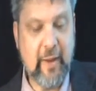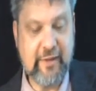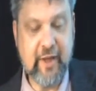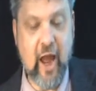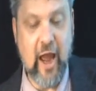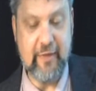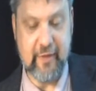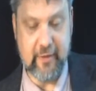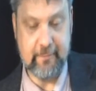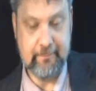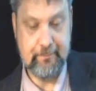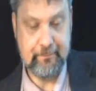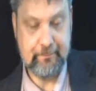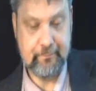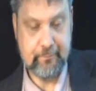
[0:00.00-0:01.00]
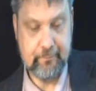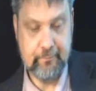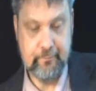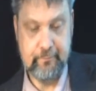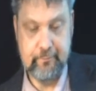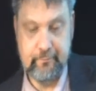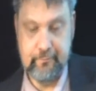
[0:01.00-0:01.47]
By tithing,
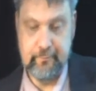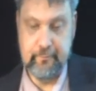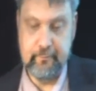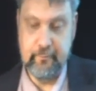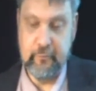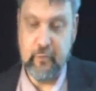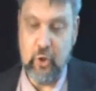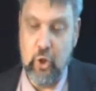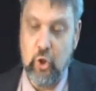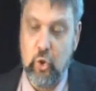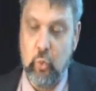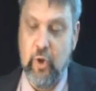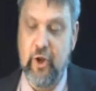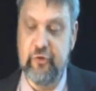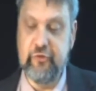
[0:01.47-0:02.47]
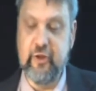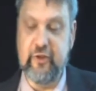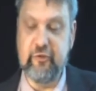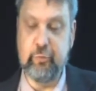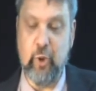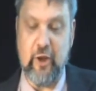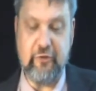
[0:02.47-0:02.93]
we are
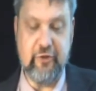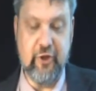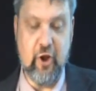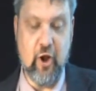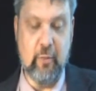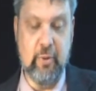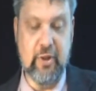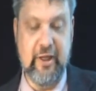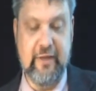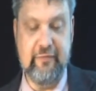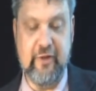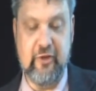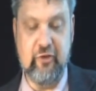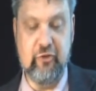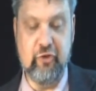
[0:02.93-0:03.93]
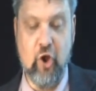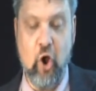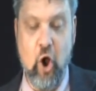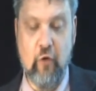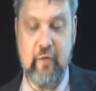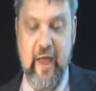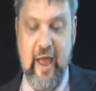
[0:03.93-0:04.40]
expressing our belief that
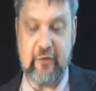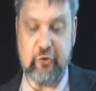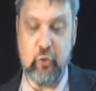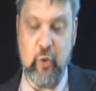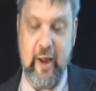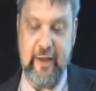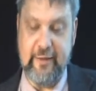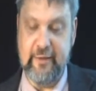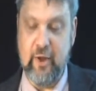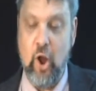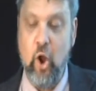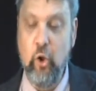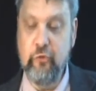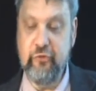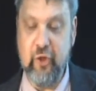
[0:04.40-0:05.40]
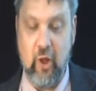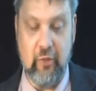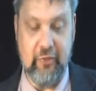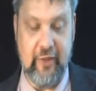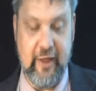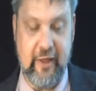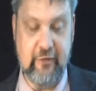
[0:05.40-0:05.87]
Jehovah has created and owns
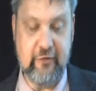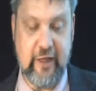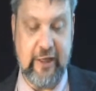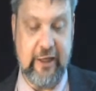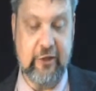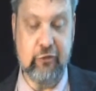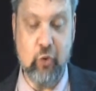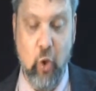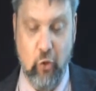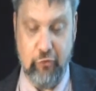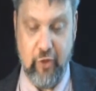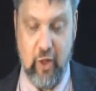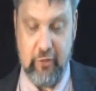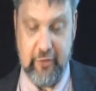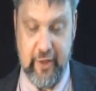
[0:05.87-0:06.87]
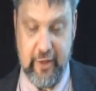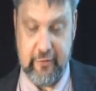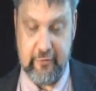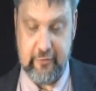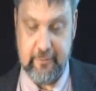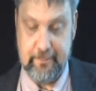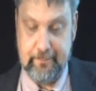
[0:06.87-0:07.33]
all things and controls all
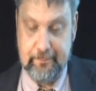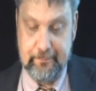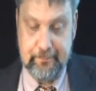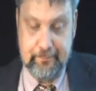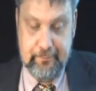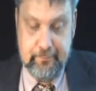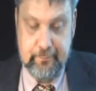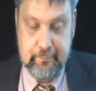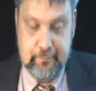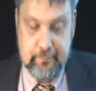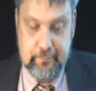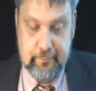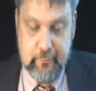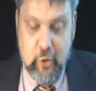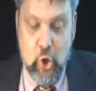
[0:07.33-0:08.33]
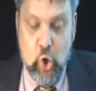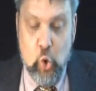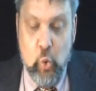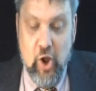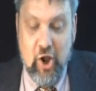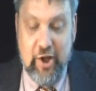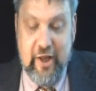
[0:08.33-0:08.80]
things.
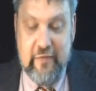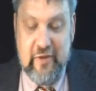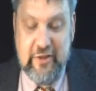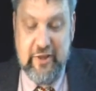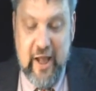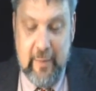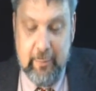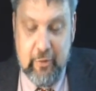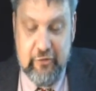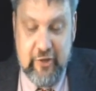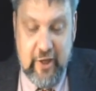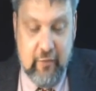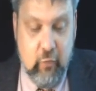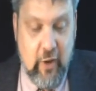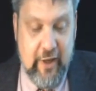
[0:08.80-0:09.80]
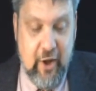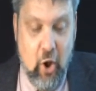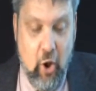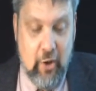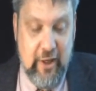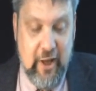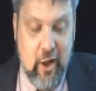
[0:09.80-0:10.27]
We are giving 10% of what he
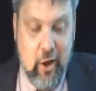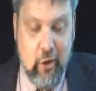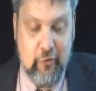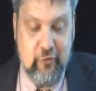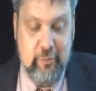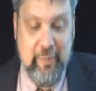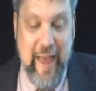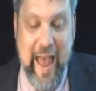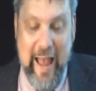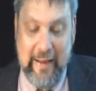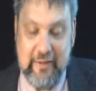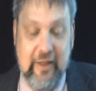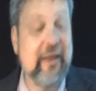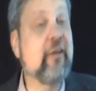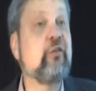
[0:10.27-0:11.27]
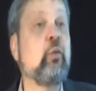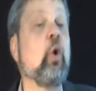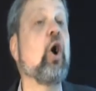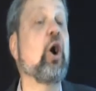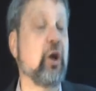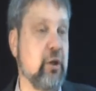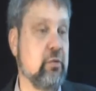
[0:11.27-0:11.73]
already owns back to his
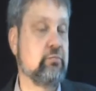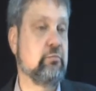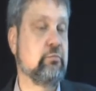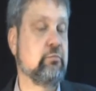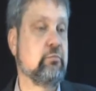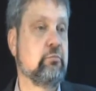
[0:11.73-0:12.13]
work.